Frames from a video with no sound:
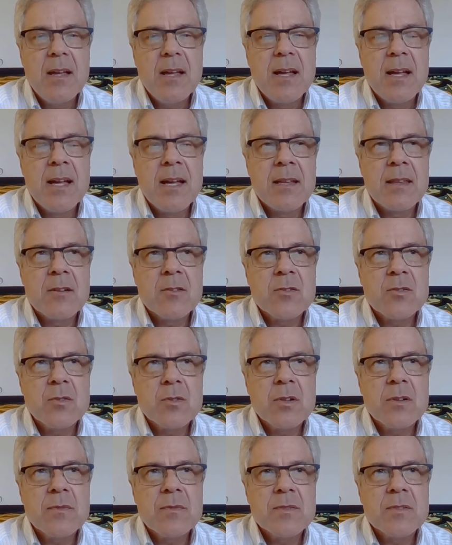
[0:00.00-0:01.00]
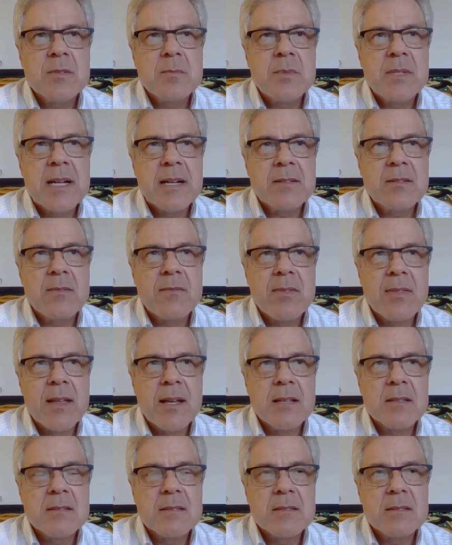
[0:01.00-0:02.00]
And they're sort of subjective
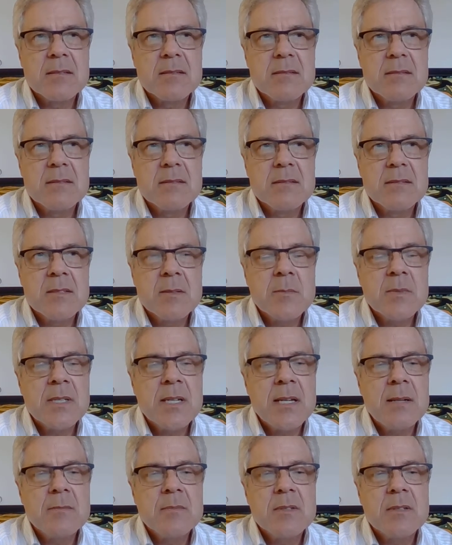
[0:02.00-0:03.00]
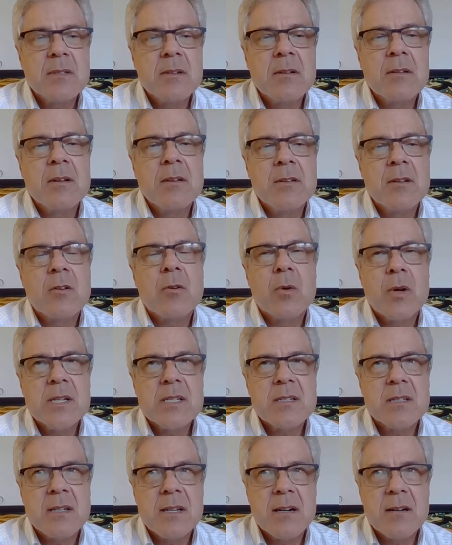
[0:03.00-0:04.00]
things. Sometimes, and they're
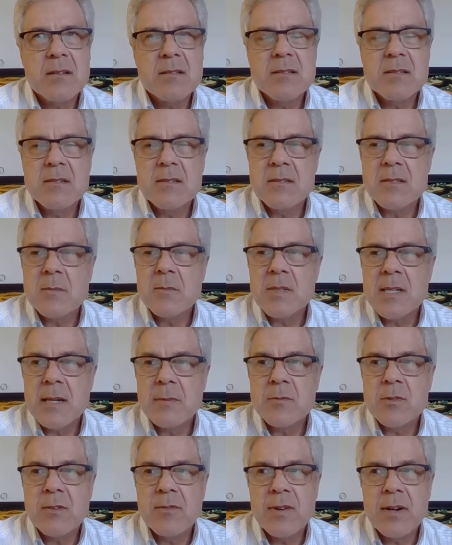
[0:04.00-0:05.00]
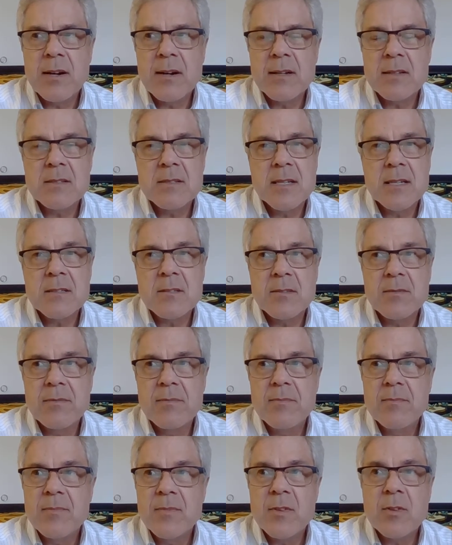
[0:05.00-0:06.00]
questionnaires. Sometimes they're very extensive,
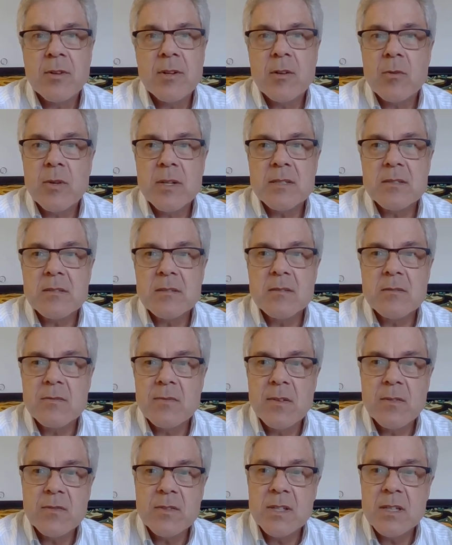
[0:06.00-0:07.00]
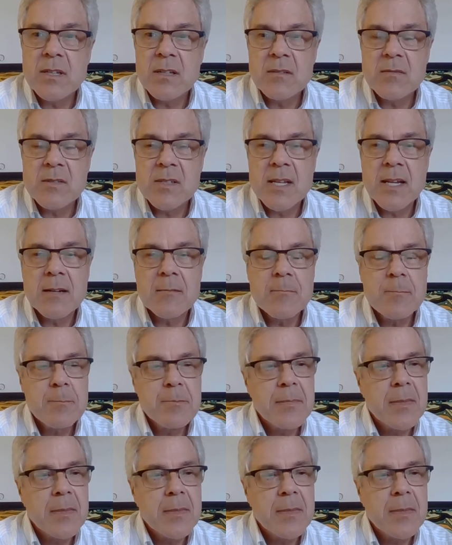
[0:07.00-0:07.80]
30 questions, 15, 10.